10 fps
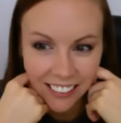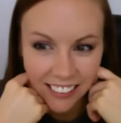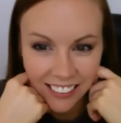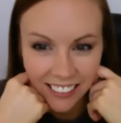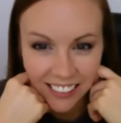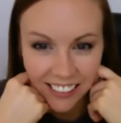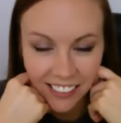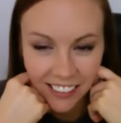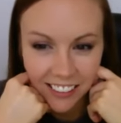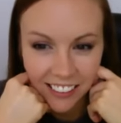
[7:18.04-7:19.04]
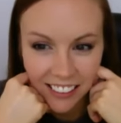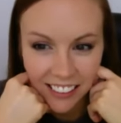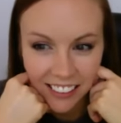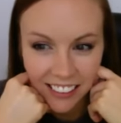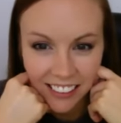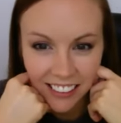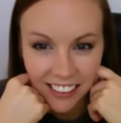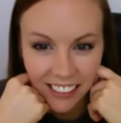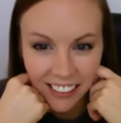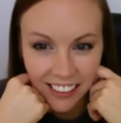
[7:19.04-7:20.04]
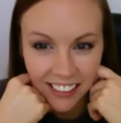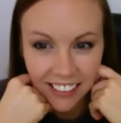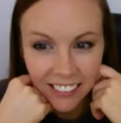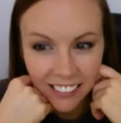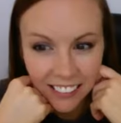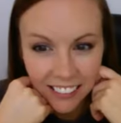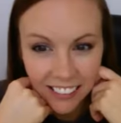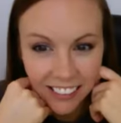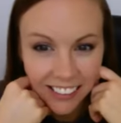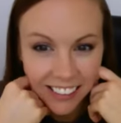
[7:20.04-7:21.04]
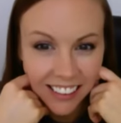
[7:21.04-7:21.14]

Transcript: [no speech]